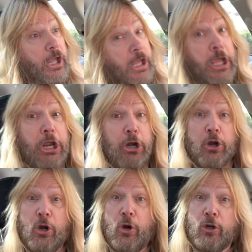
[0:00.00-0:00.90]
Here,
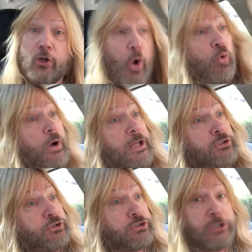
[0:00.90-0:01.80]
go
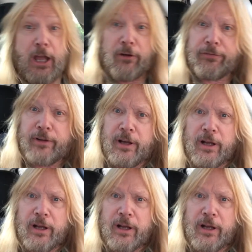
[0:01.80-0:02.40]
raise yourself.